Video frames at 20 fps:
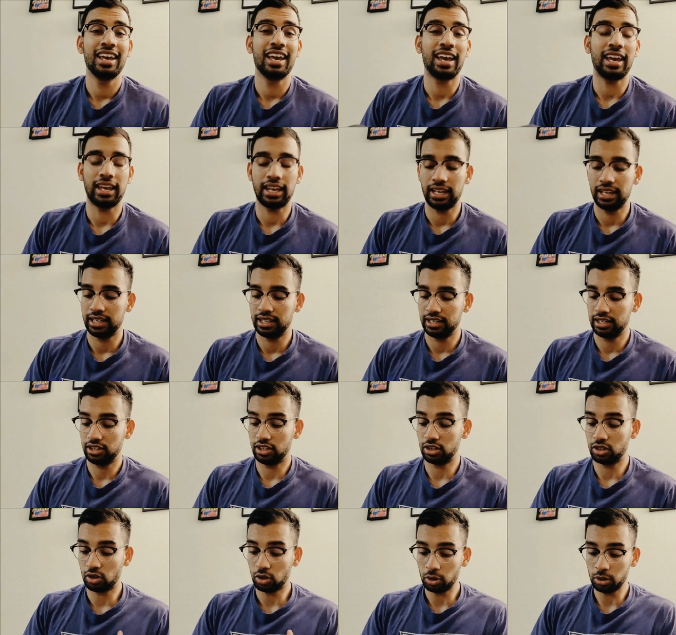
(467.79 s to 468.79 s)
And the
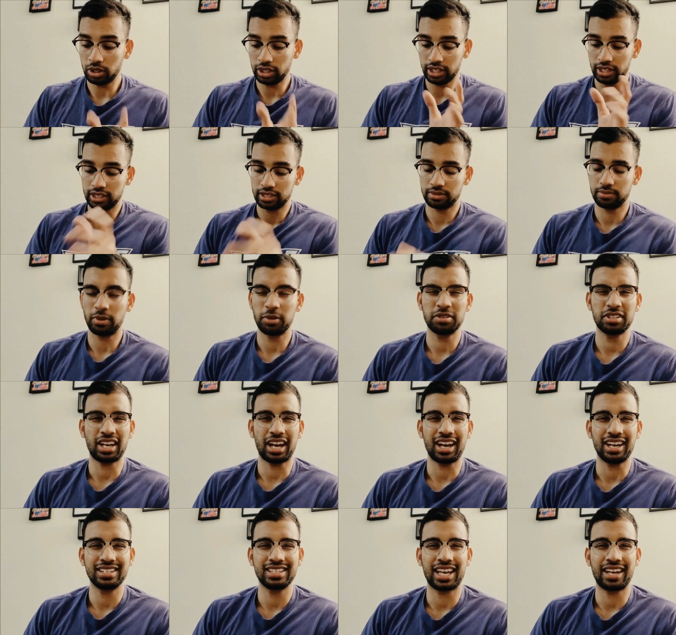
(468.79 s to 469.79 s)
goal is most
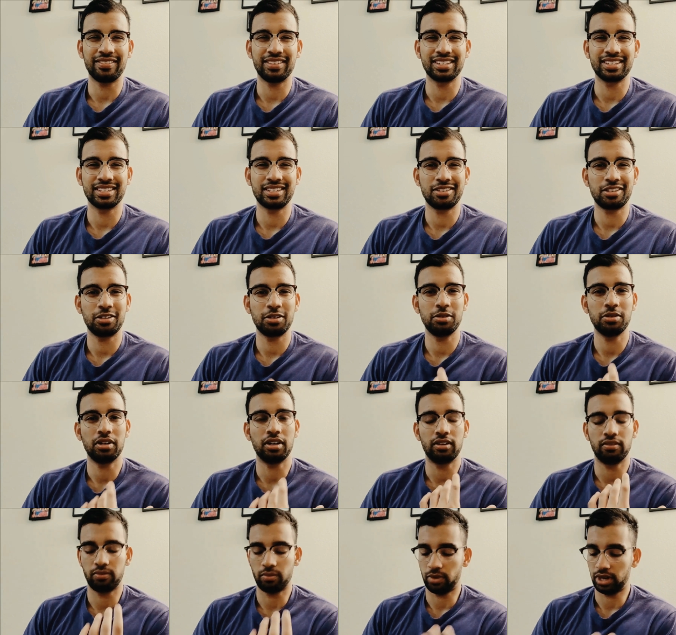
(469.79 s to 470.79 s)
guys have this issue
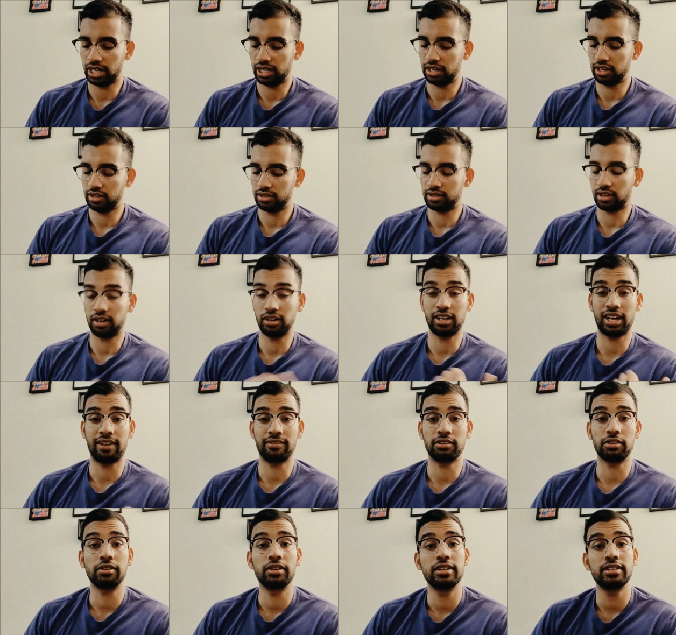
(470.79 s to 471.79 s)
of where you start to have
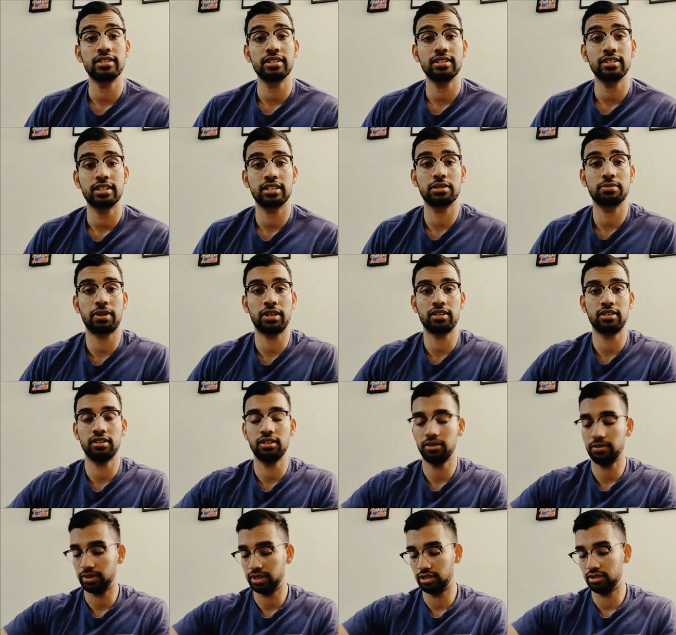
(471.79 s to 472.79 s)
creases,
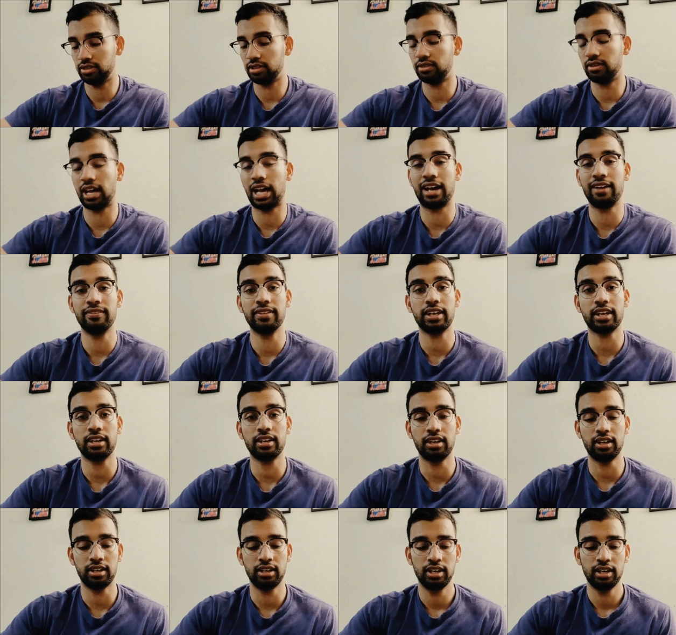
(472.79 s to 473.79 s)
especially when you don't have like
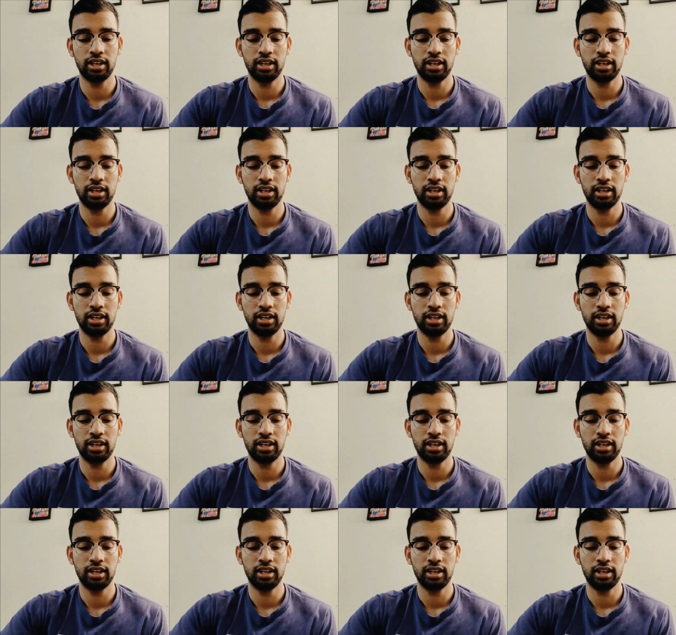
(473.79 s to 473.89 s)
a